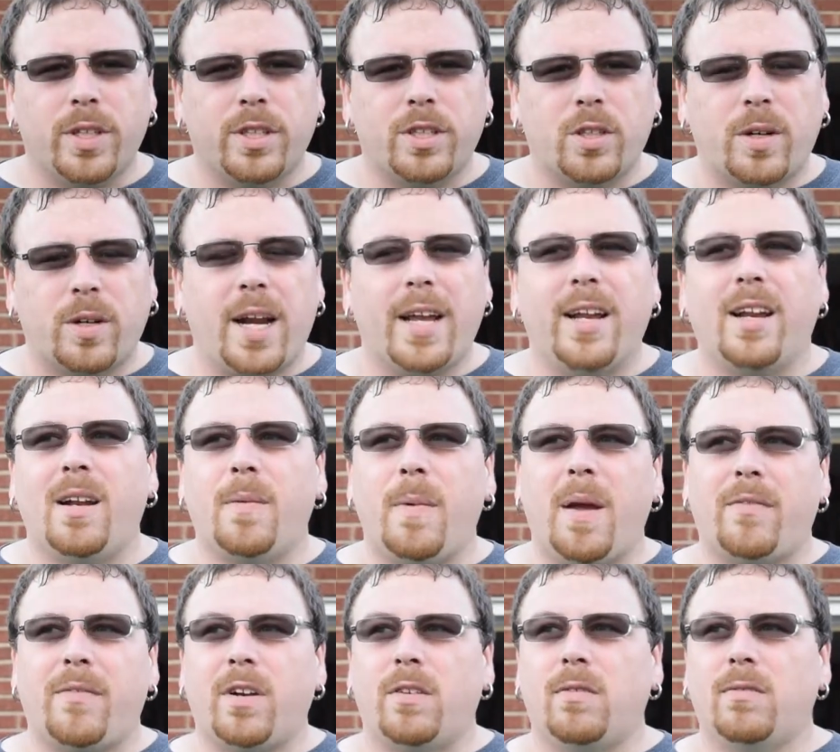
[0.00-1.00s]
short, I ended up
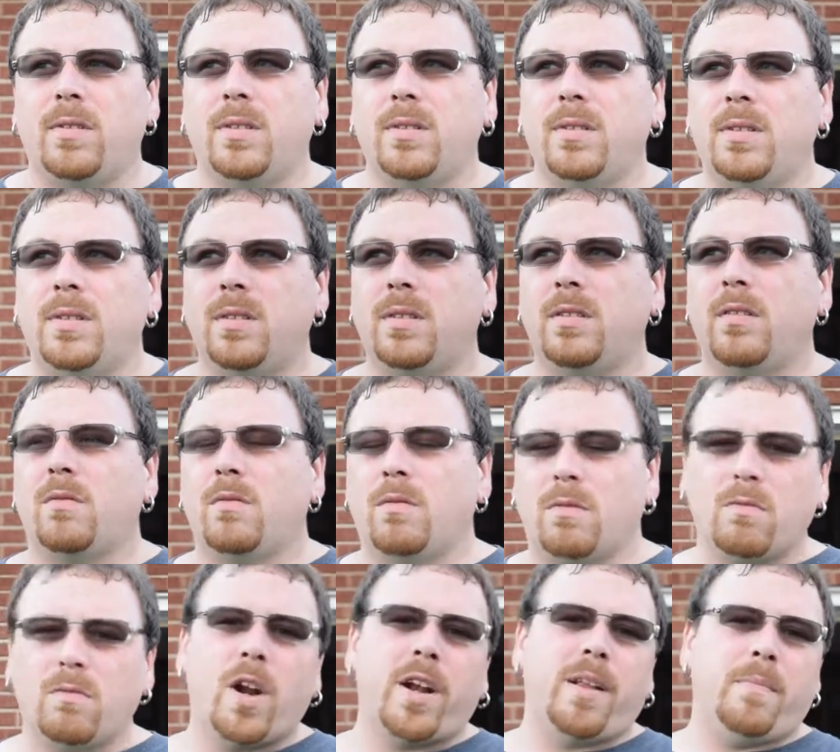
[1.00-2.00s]
having
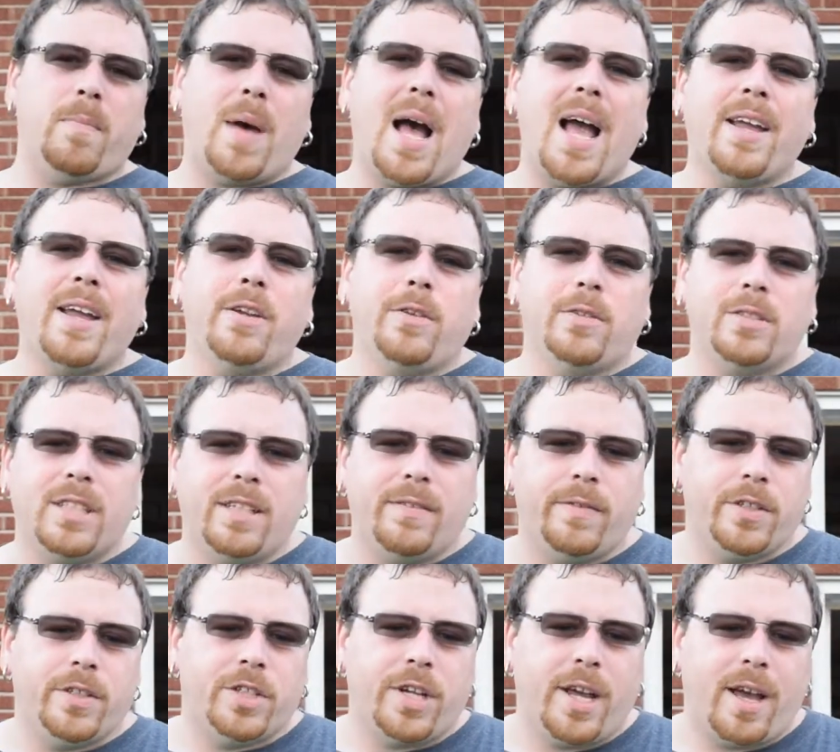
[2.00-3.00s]
to run and buy a new
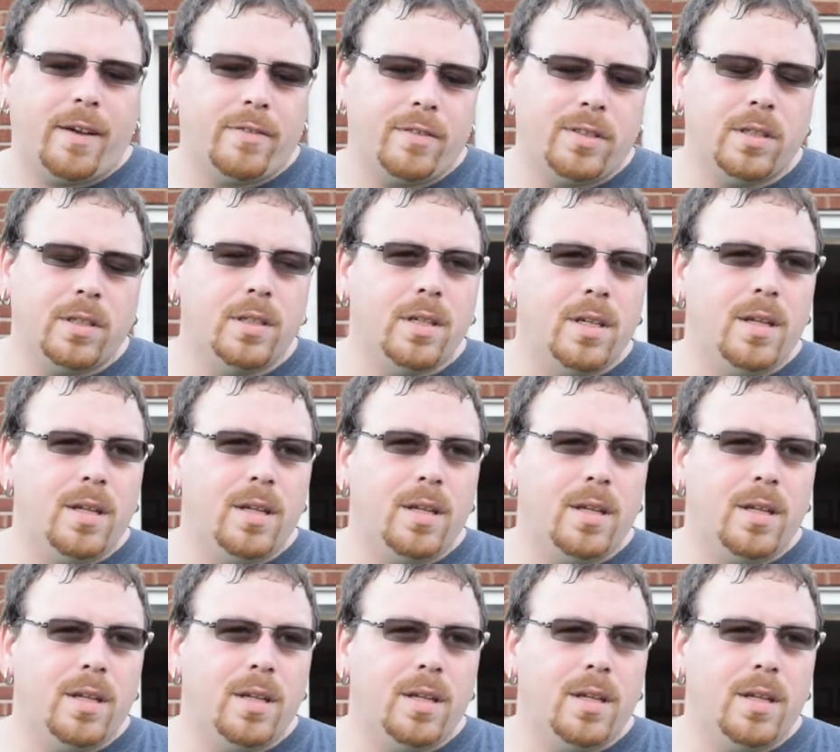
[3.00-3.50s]
CV shaft,